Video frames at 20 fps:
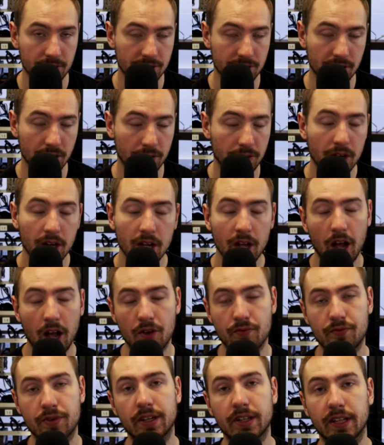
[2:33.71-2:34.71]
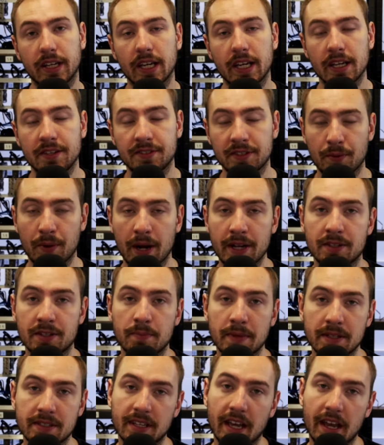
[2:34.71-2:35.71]
So a really easy way to
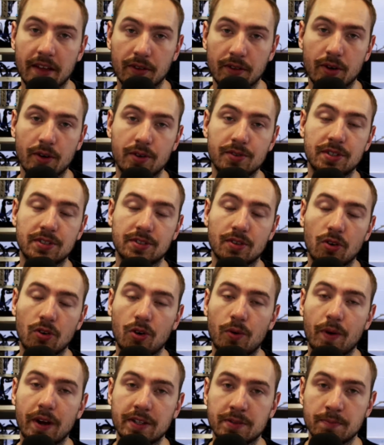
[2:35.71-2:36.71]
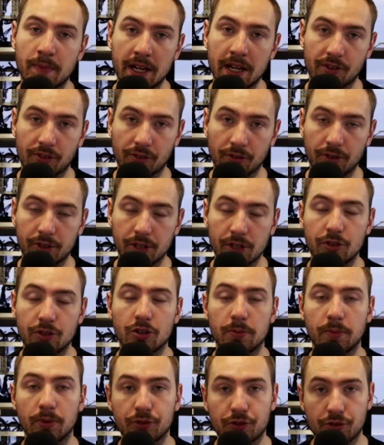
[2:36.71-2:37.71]
mitigate those is always make sure you
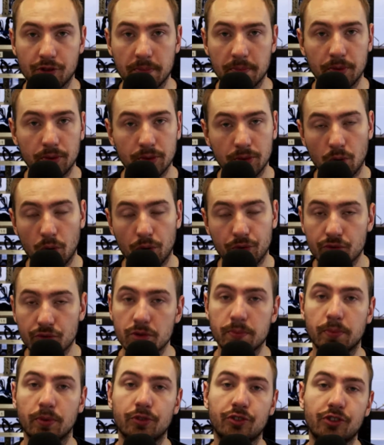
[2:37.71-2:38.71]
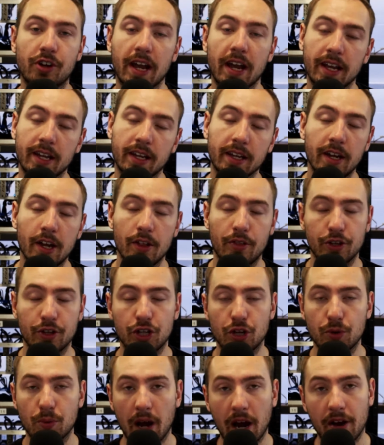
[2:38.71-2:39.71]
double, triple, quadruple check the
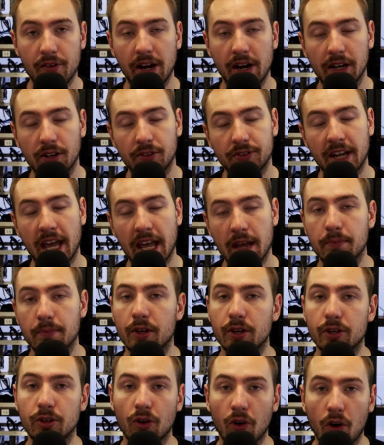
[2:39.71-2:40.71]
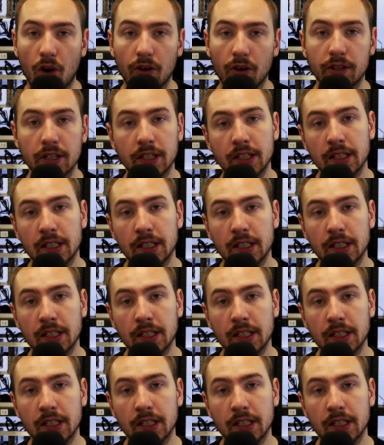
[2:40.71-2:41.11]
URL name that you're on.